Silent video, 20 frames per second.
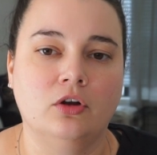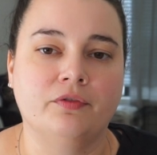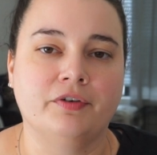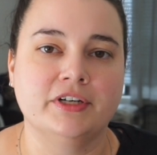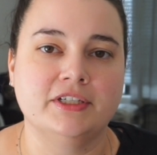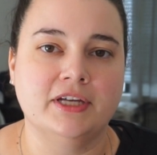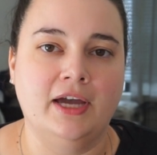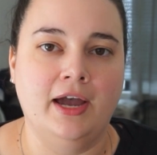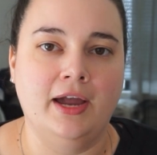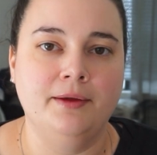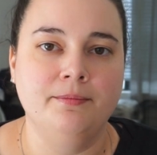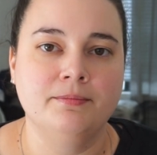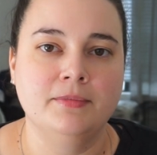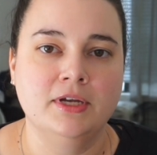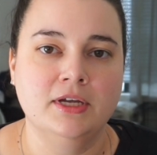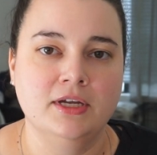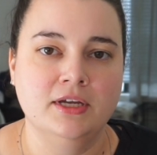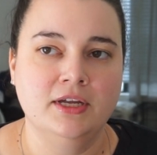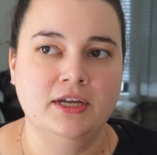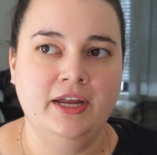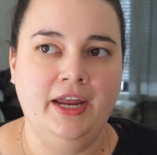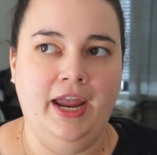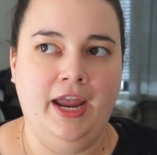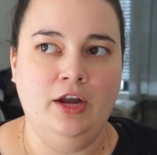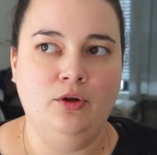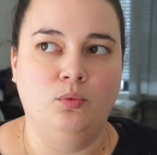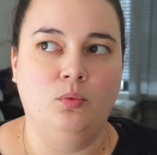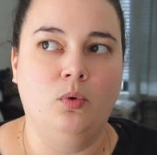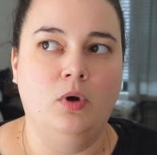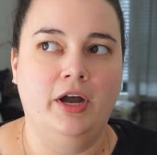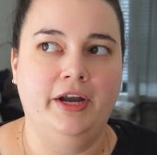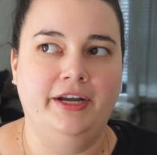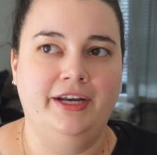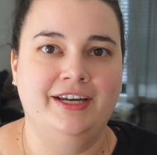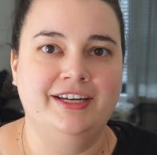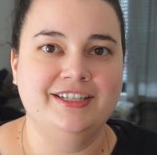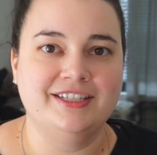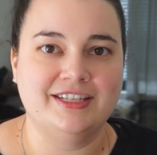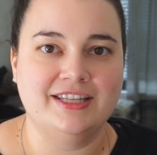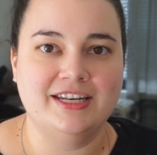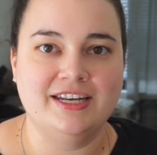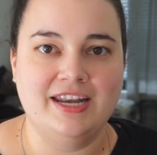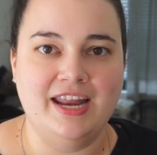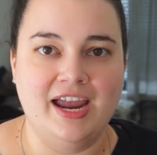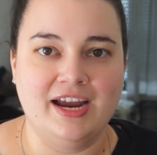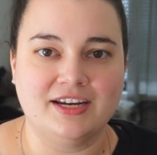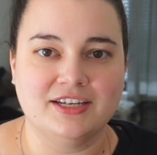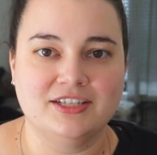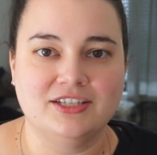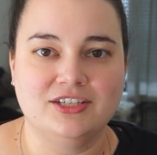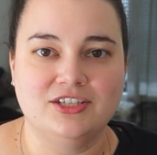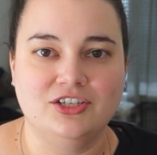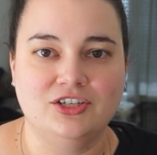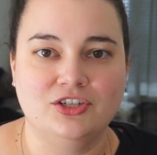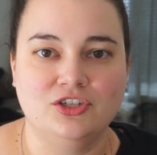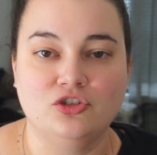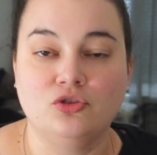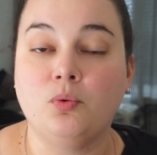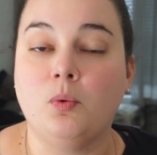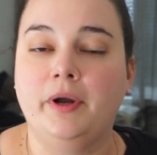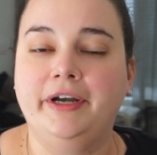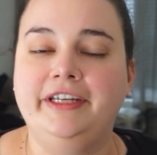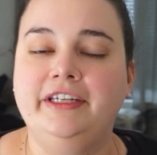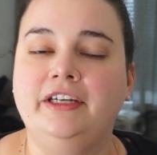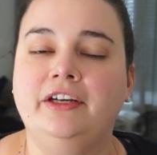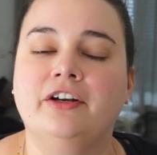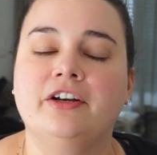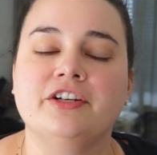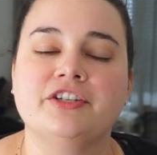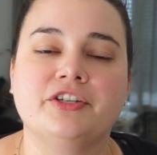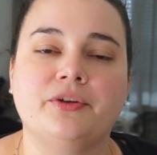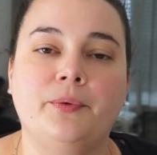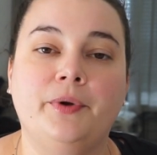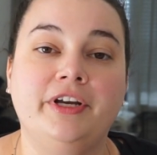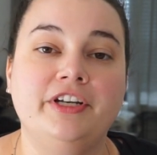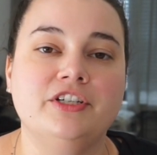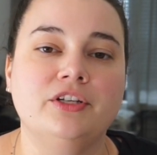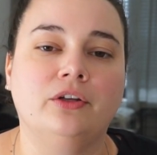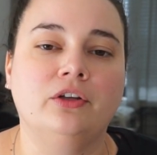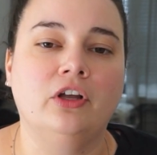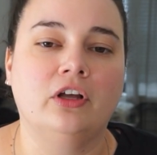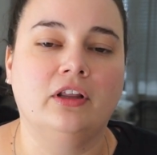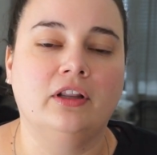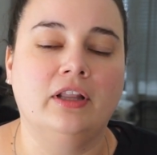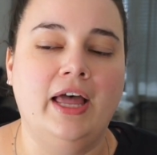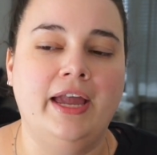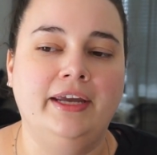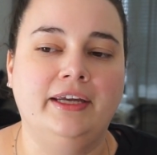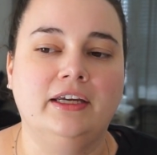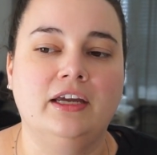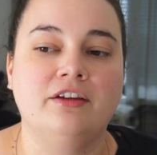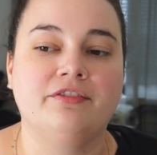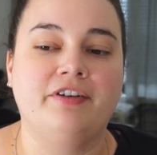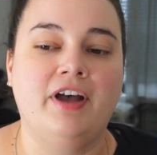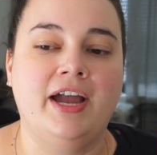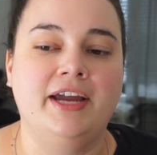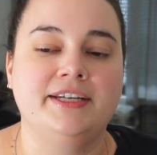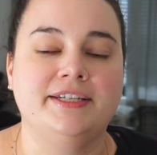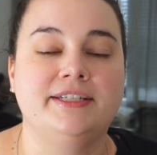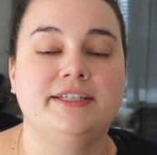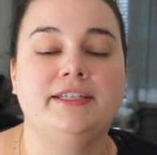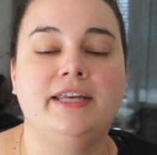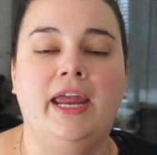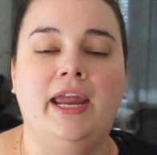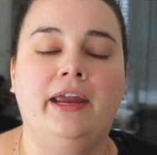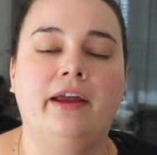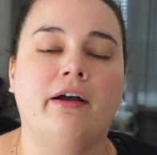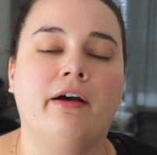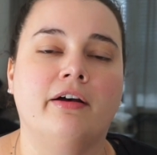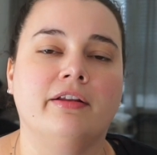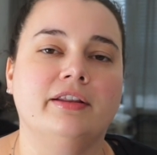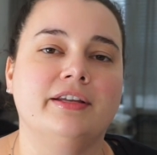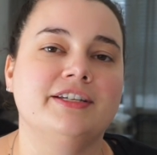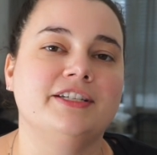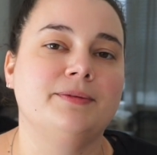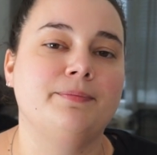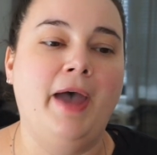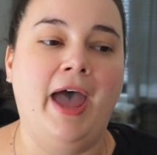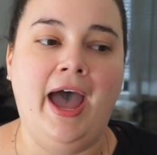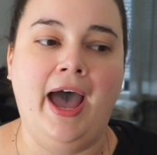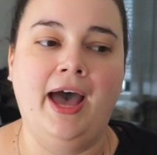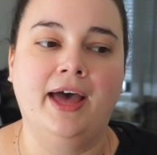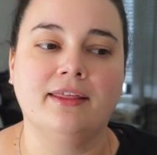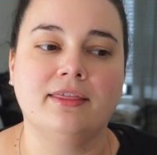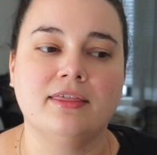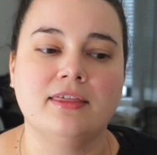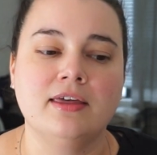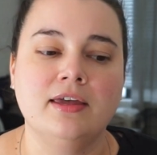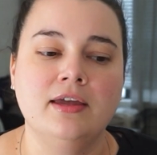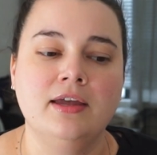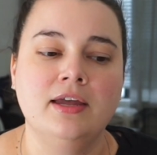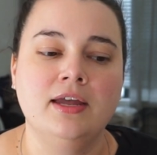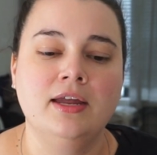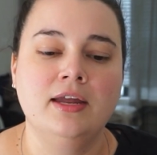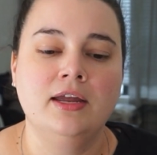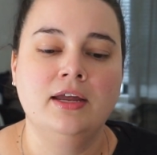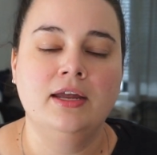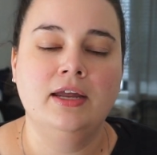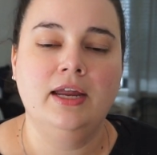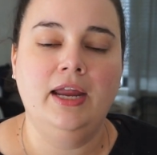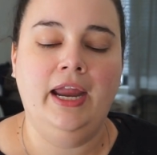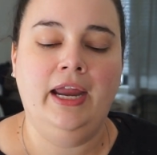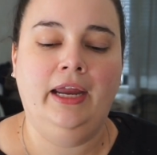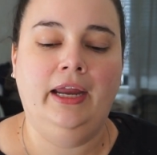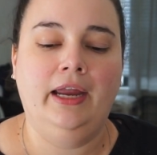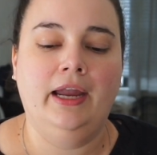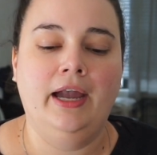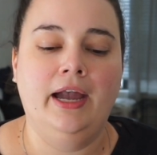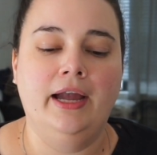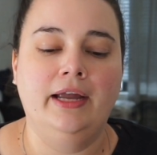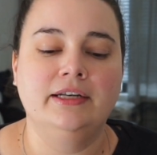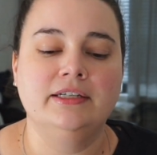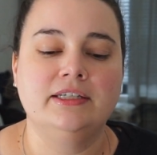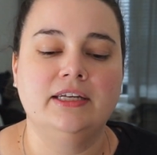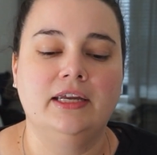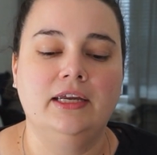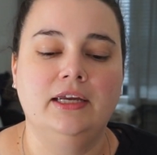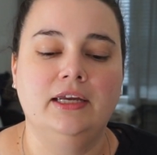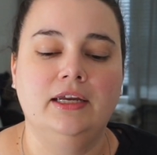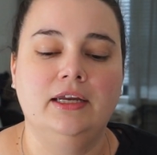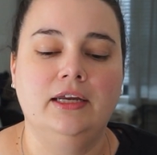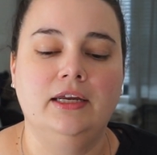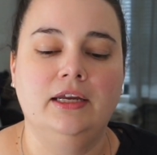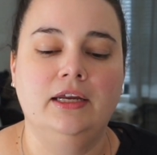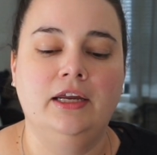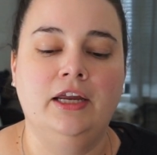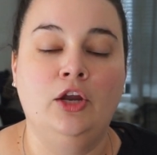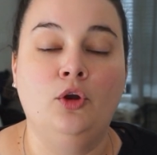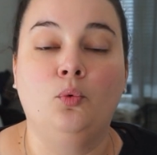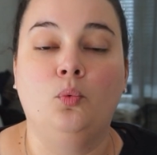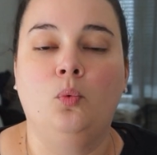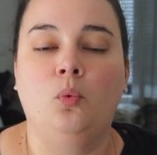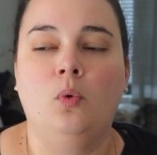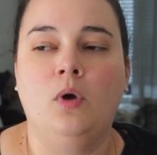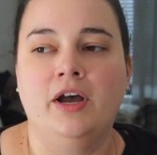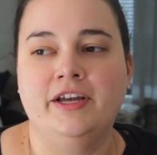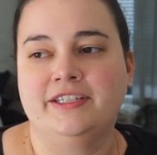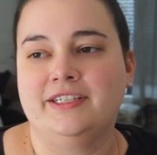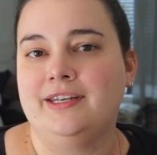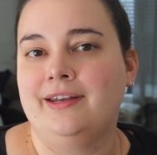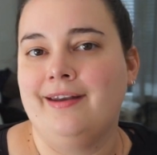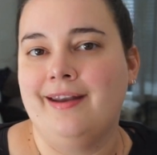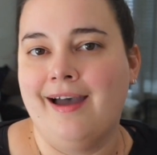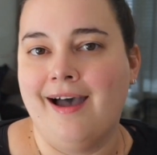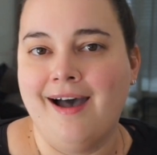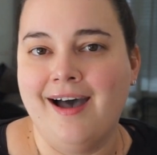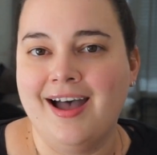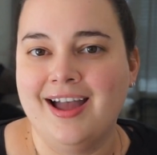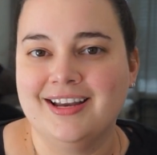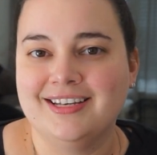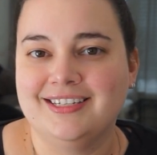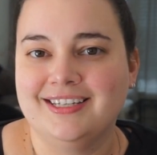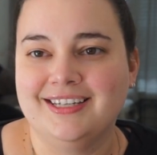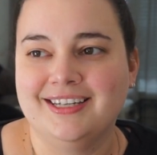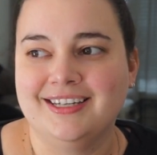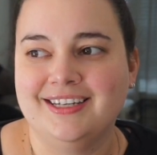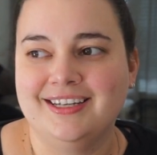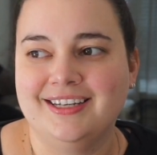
over time. And what is the next twenty years going to look like if I stay on this path? And it was not